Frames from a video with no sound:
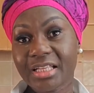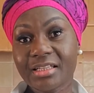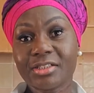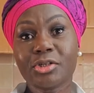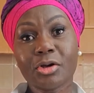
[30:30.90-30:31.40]

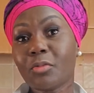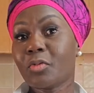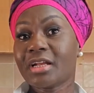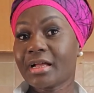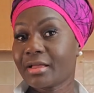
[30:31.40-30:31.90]
you know
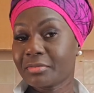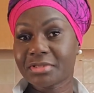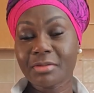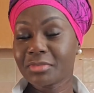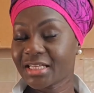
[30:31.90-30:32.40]
what,
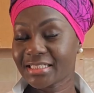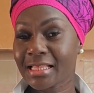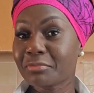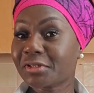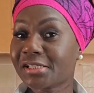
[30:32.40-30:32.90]
some days
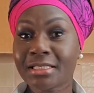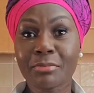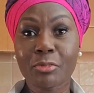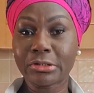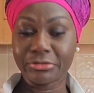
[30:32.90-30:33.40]
I'm just a
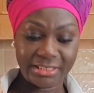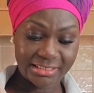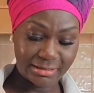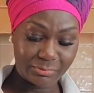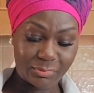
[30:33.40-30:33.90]

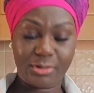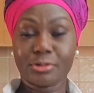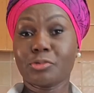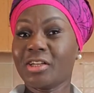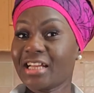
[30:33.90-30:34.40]
moderator,
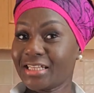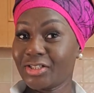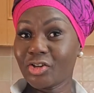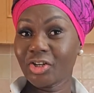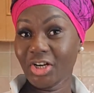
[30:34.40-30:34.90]
because what I
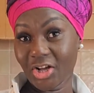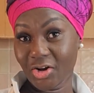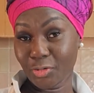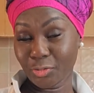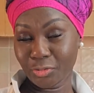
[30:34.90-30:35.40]
don't
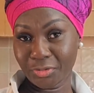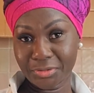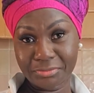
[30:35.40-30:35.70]
know,